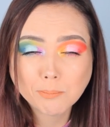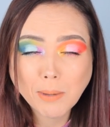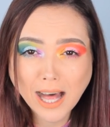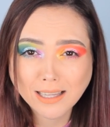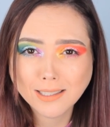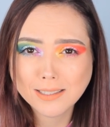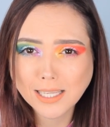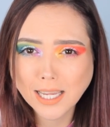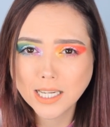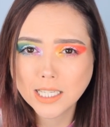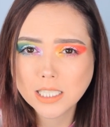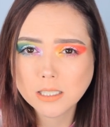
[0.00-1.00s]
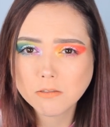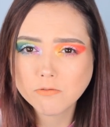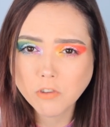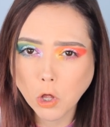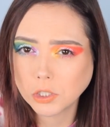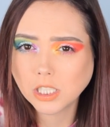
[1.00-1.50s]
palettes and
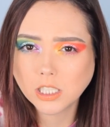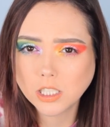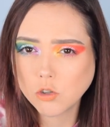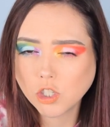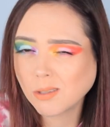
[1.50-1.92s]
falsies though,